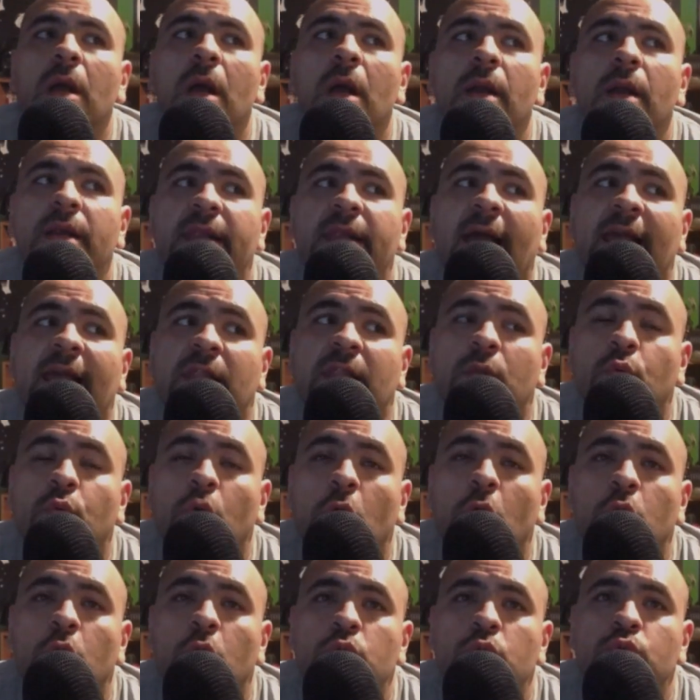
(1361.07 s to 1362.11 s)
Nyla
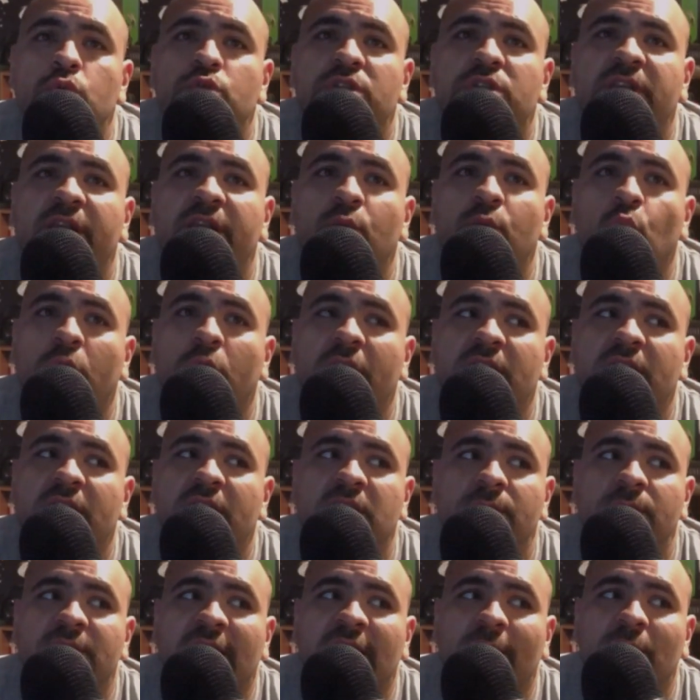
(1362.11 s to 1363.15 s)
Rose can win it
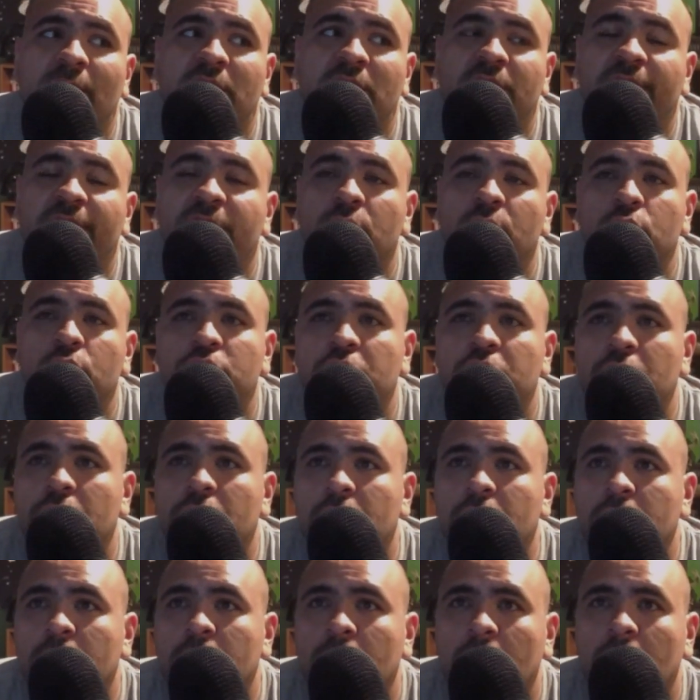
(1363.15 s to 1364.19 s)
sometime in the
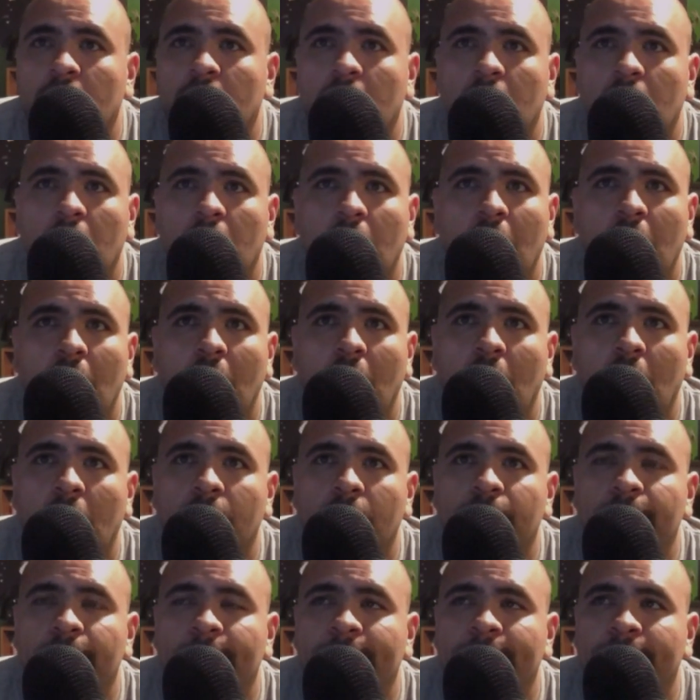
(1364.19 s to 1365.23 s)
future.
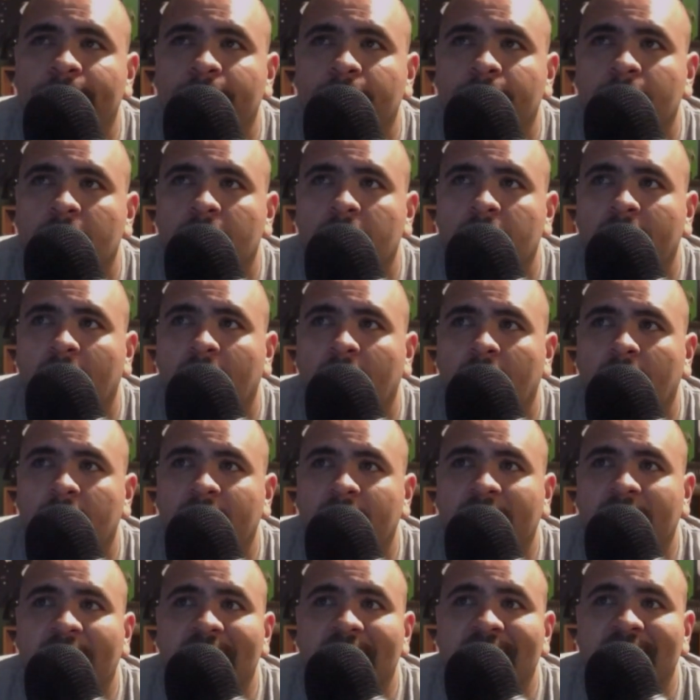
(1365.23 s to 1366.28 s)

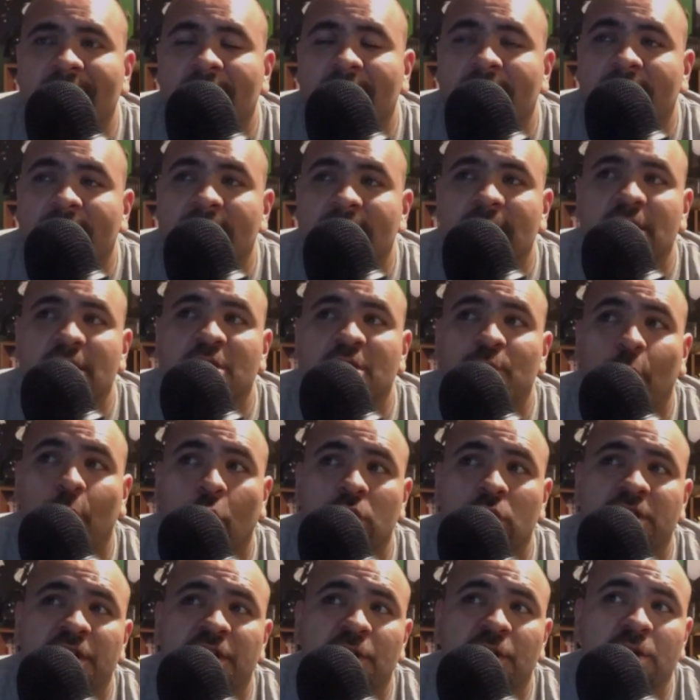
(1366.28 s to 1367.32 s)
Like I said, this is
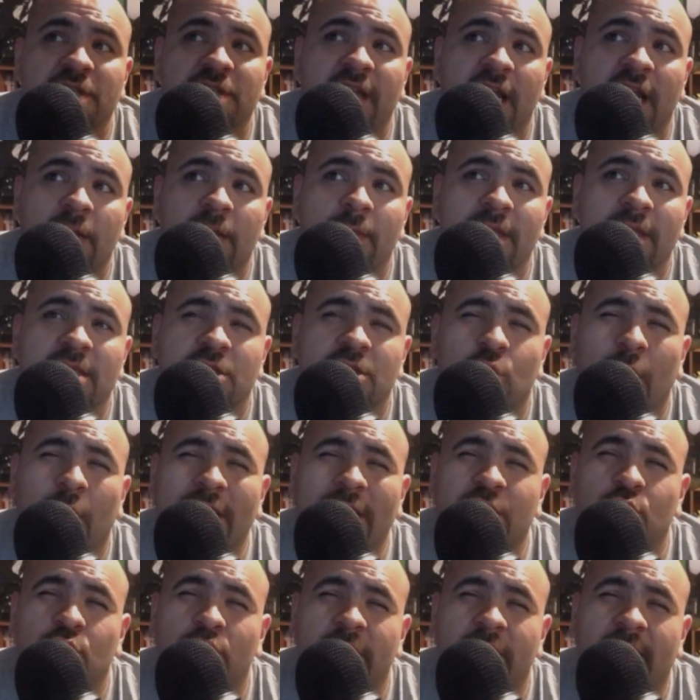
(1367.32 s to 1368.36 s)
sports entertainment, so I
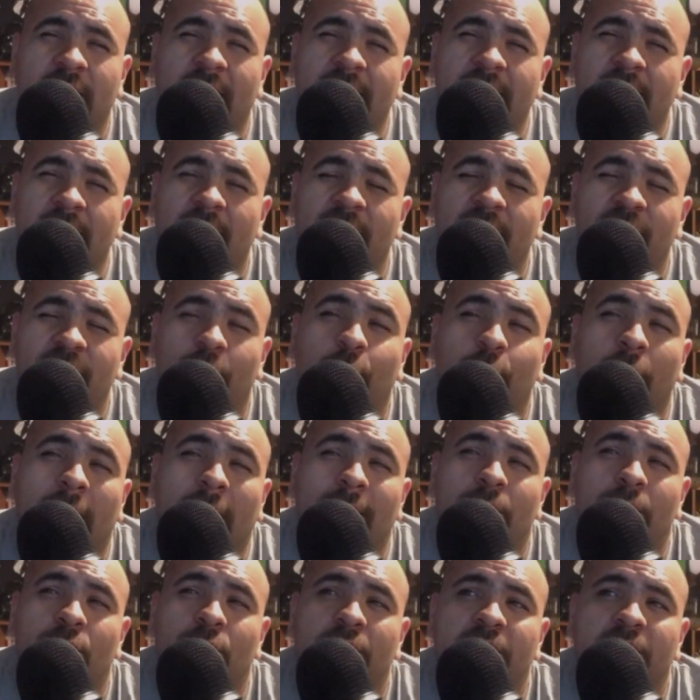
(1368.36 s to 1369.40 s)
do not have a
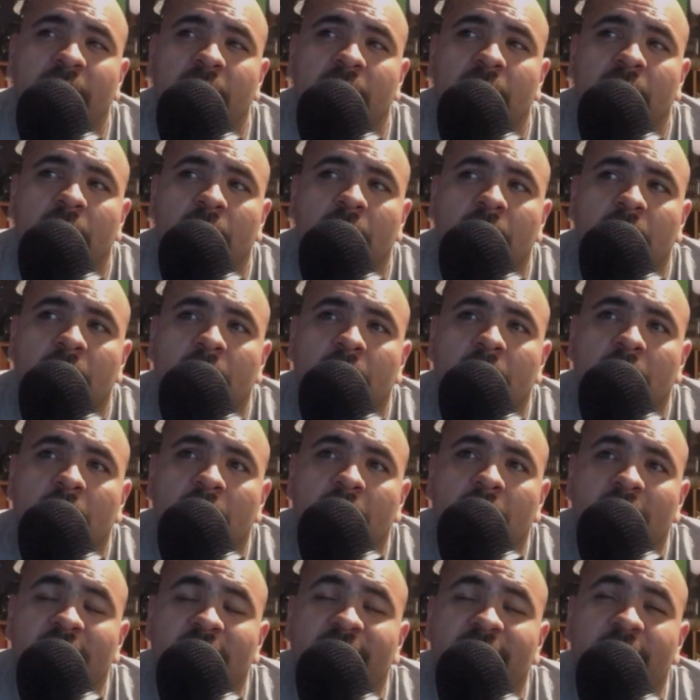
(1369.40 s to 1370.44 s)
problem with it.
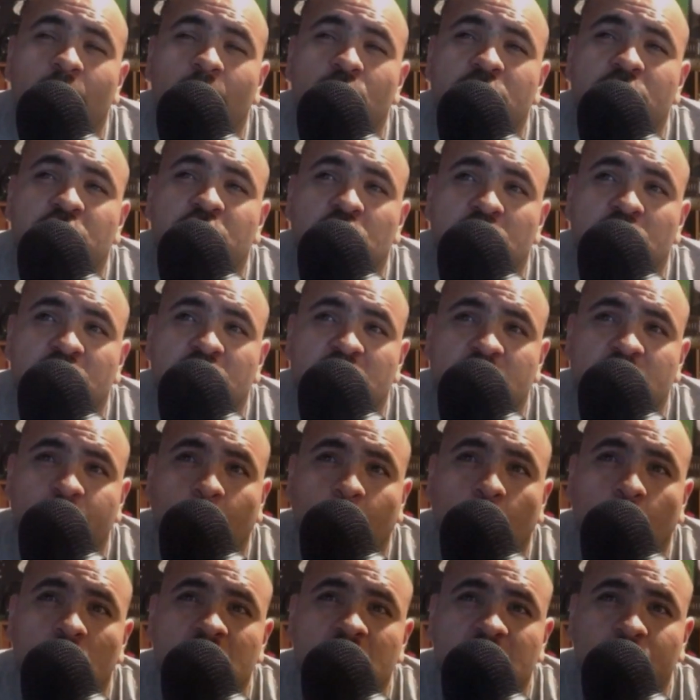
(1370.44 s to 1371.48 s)
If it was just
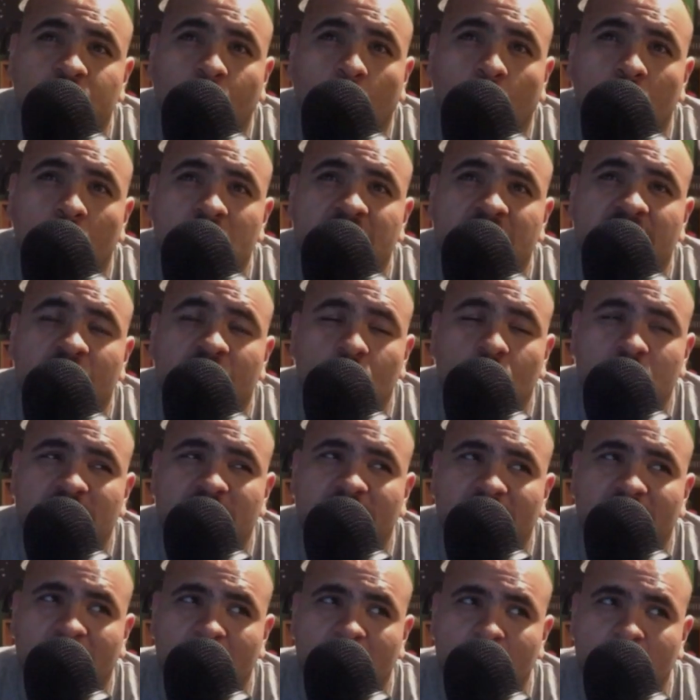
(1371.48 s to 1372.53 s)
sports, and it was in
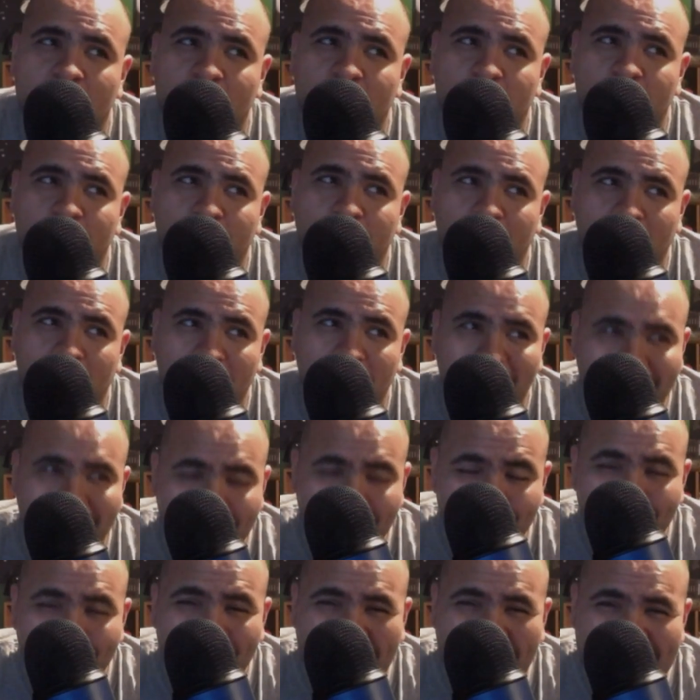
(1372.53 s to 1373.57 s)
a
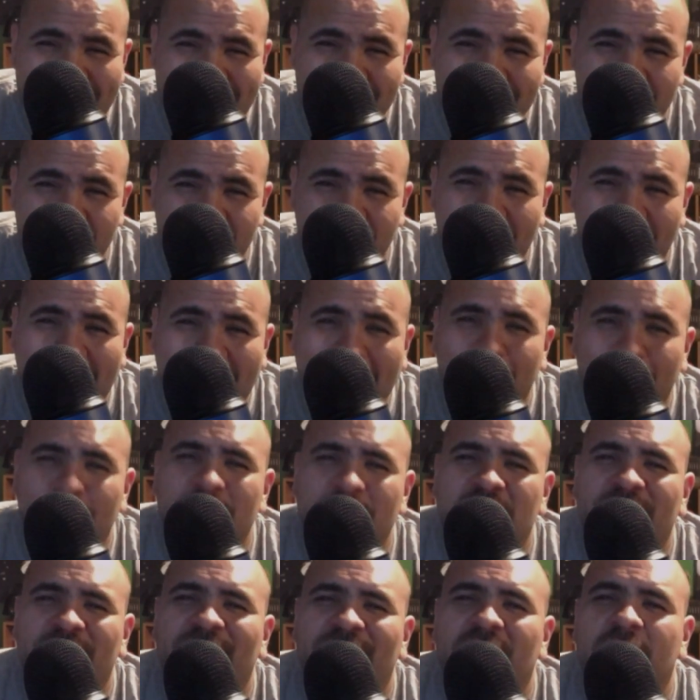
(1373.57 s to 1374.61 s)
competitive
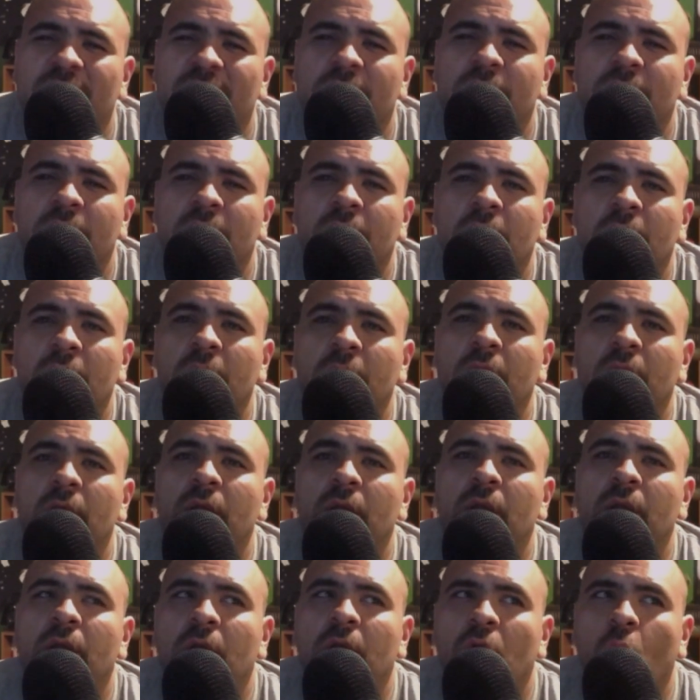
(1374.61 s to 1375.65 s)
atmosphere
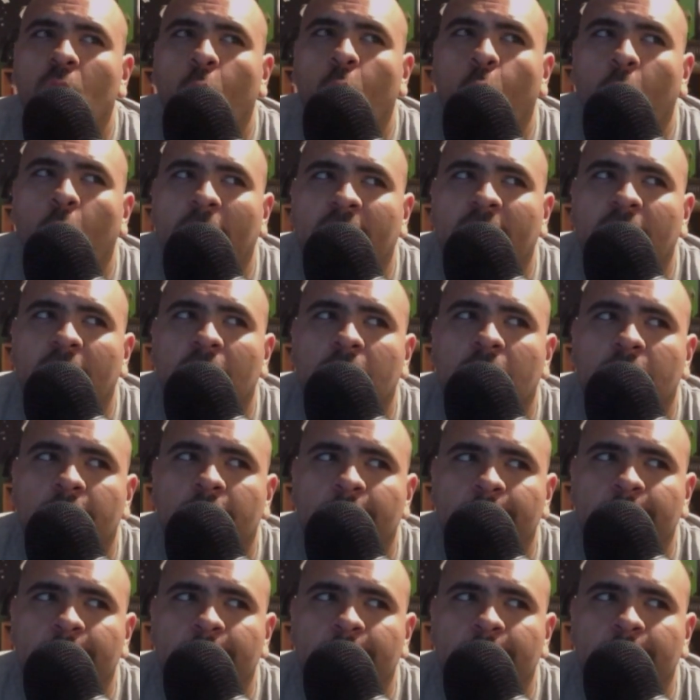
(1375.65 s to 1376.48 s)
where